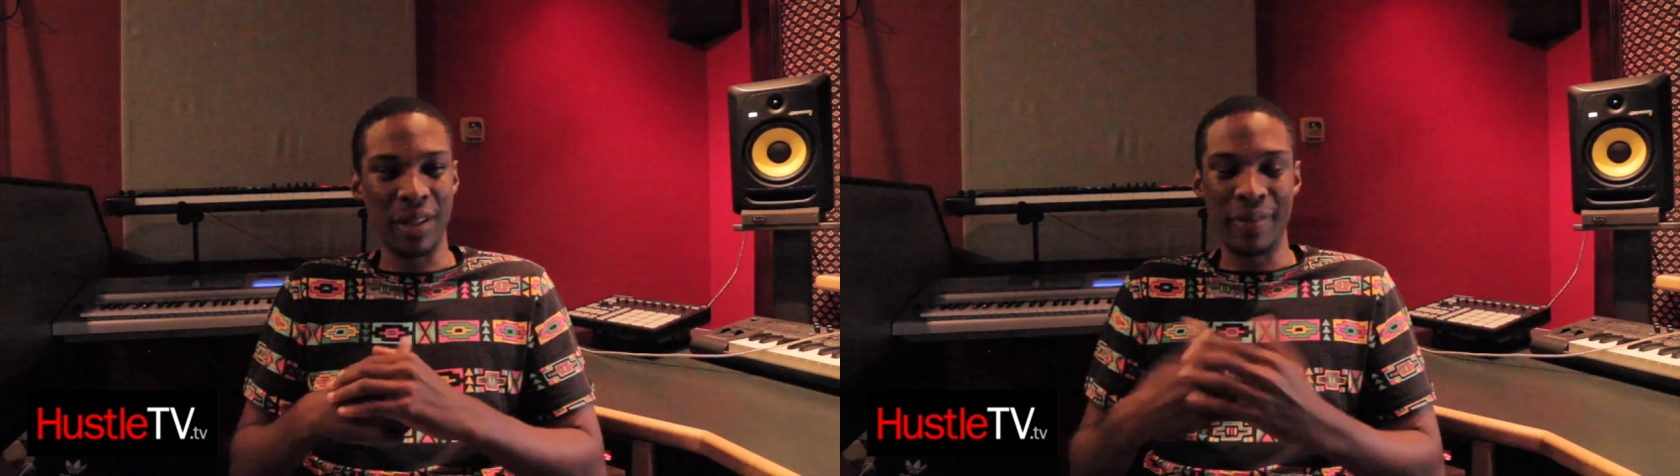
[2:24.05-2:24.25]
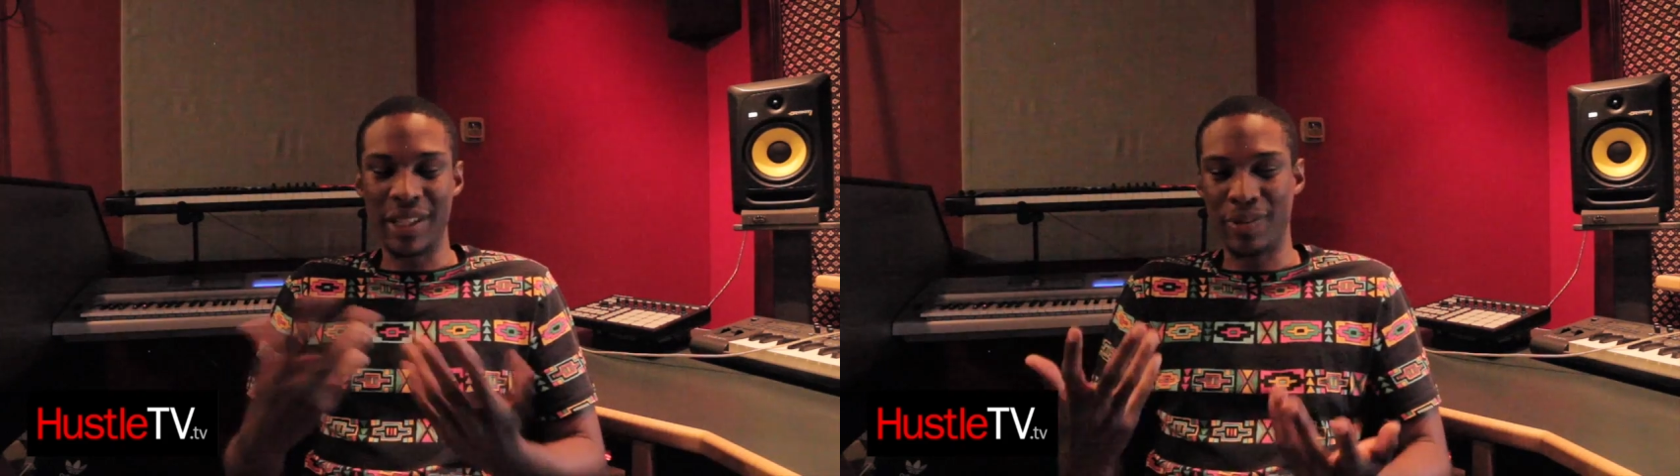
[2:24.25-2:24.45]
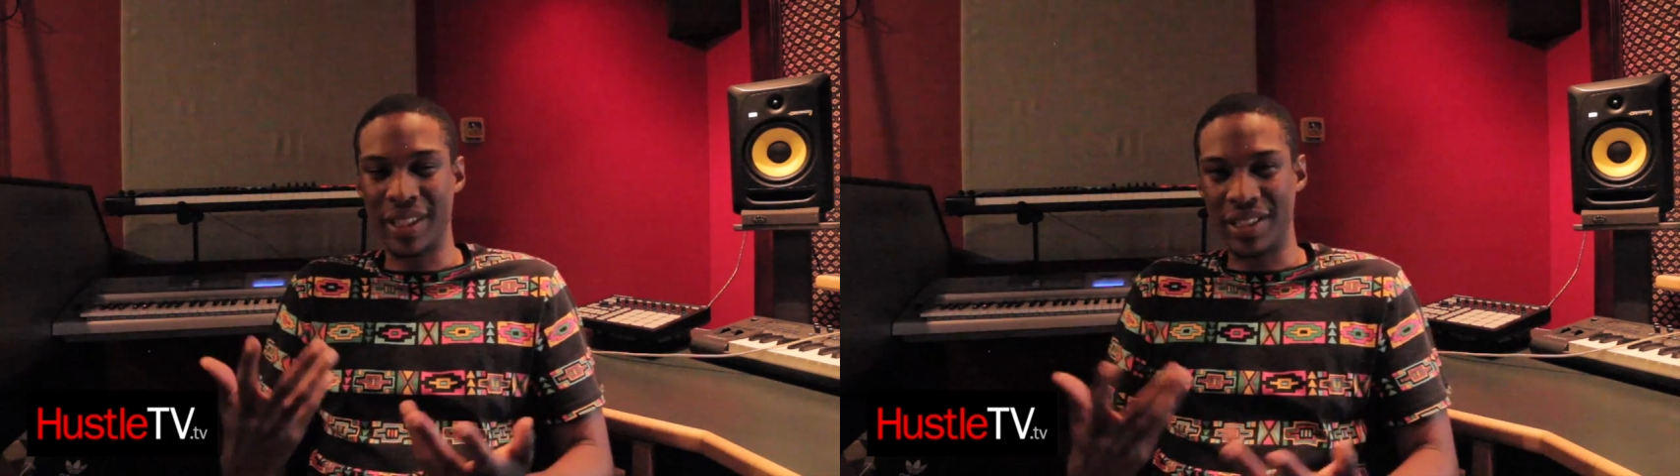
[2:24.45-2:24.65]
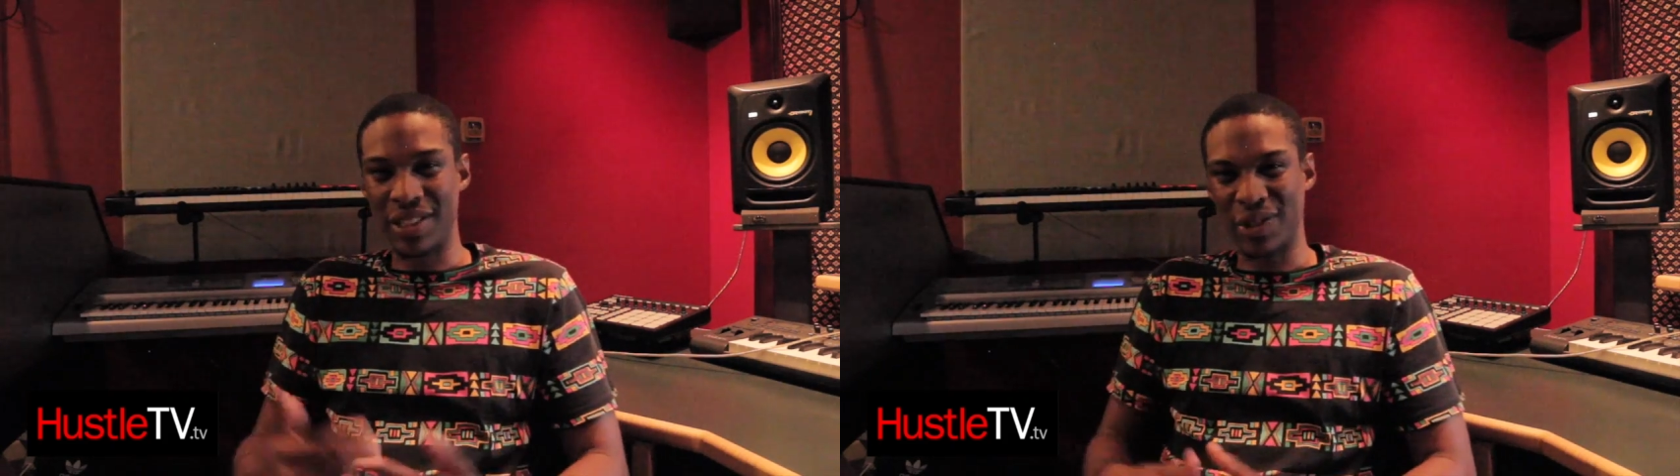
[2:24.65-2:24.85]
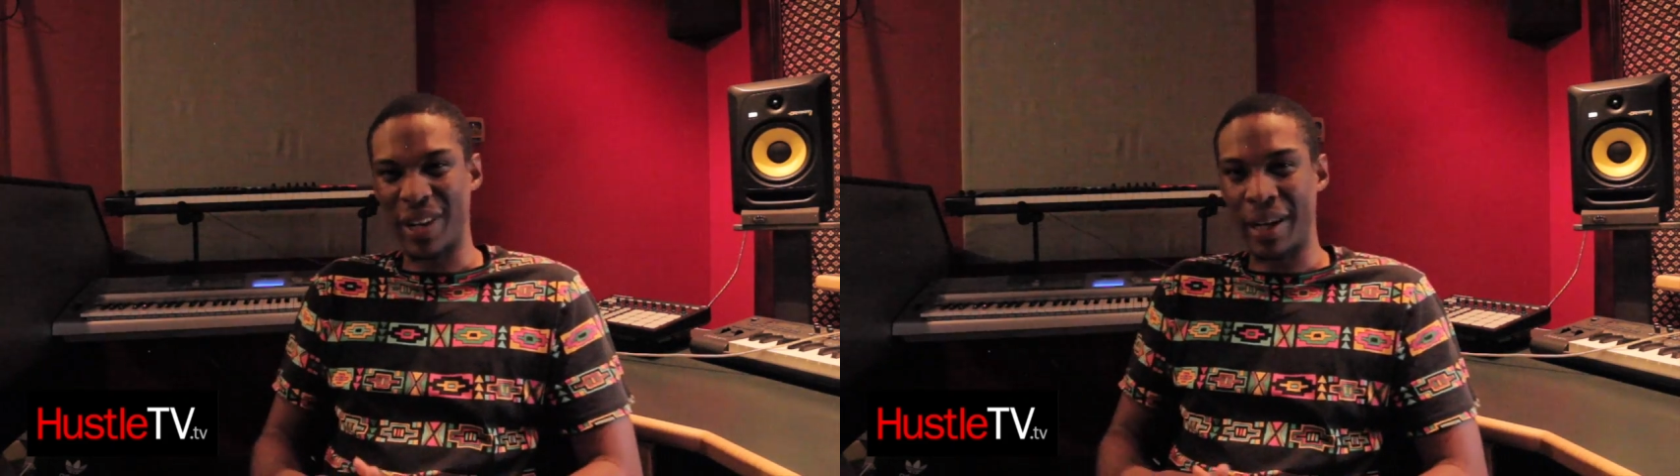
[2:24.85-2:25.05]
be the best way to
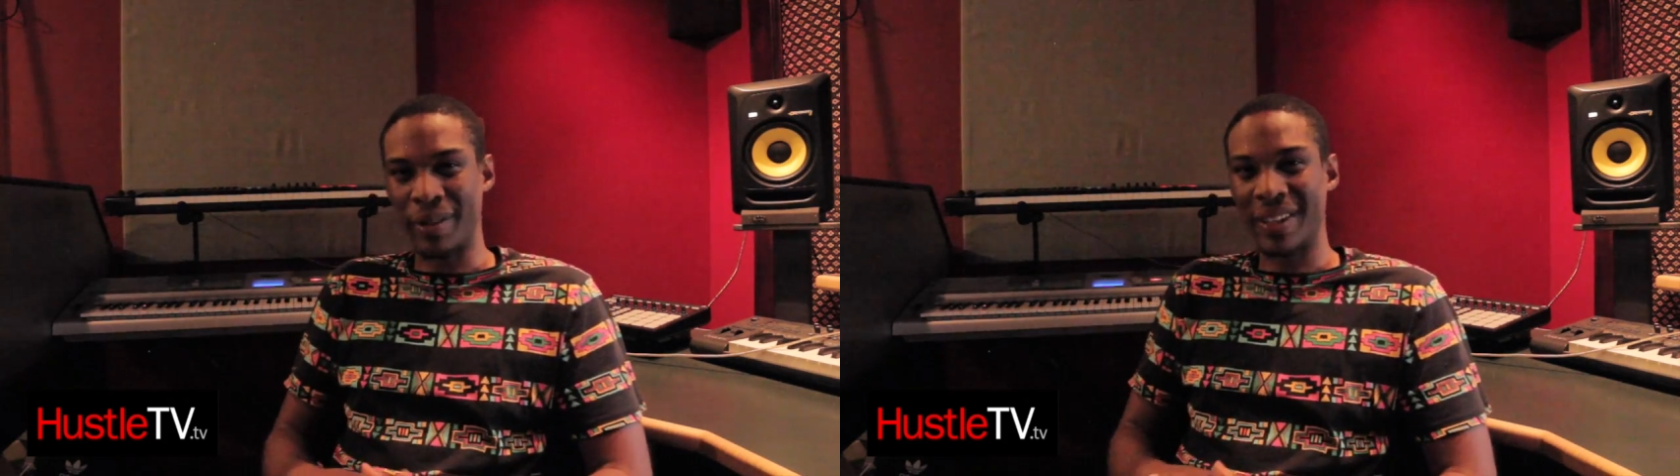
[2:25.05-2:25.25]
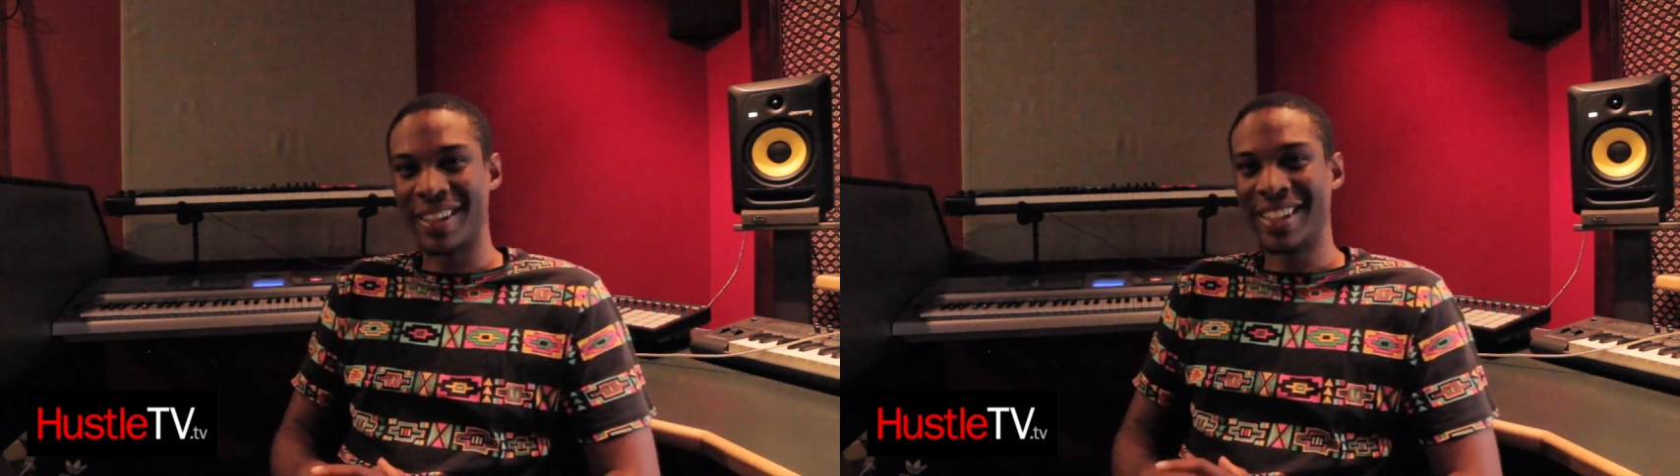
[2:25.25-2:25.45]
describe it.